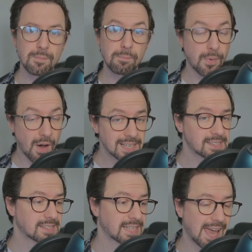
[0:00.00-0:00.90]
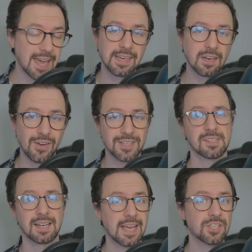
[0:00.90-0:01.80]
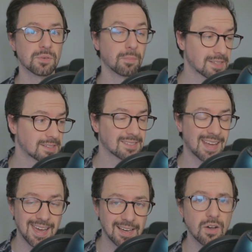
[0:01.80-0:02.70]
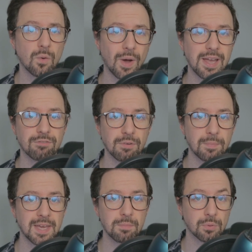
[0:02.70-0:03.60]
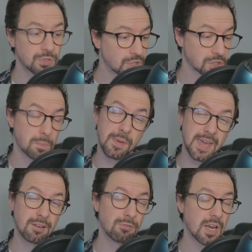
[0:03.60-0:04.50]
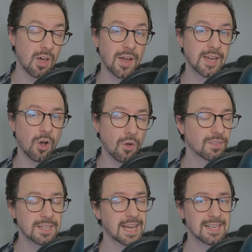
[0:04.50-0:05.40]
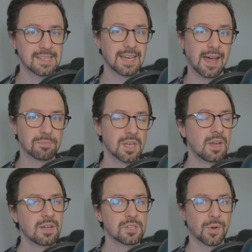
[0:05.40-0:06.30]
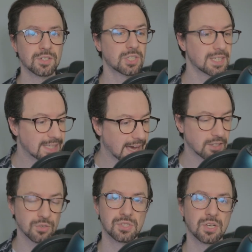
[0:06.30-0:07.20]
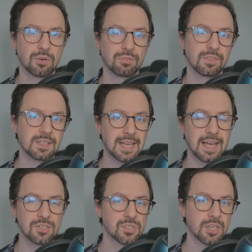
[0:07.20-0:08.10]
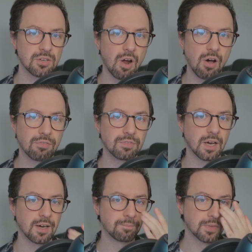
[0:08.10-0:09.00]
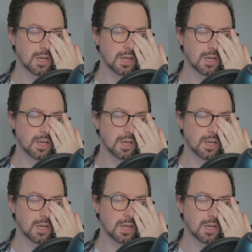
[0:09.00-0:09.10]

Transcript: by staying in isolation, by staying away from people, and just being reliant on the dating apps to actually get yourself the dates that you're after.